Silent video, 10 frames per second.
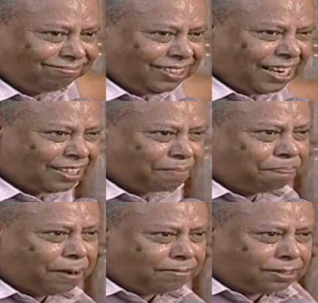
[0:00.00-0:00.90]
He had that
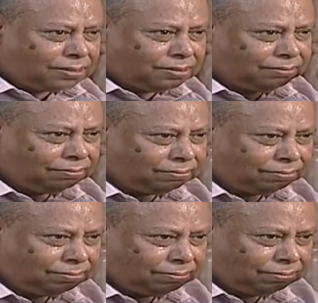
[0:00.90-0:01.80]
power
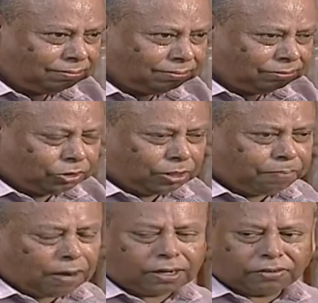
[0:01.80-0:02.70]
through the
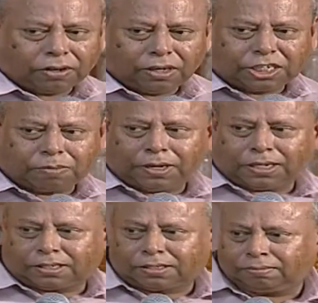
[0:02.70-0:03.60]
power of the Holy
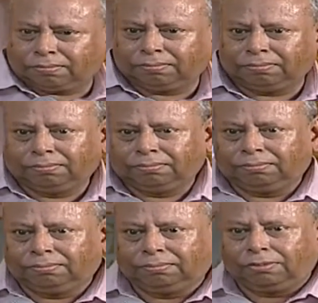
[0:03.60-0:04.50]
Spirit.
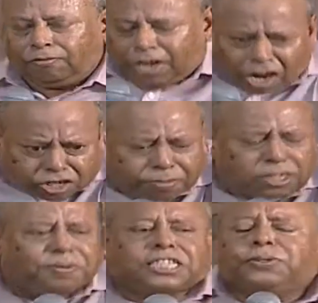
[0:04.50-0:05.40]
We also
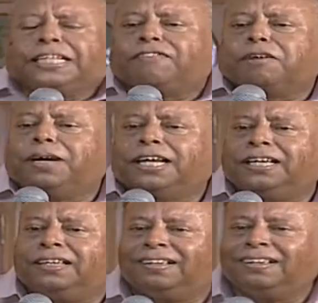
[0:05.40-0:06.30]
must mix with
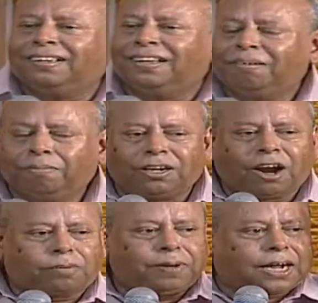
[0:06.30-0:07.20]
everybody, but not be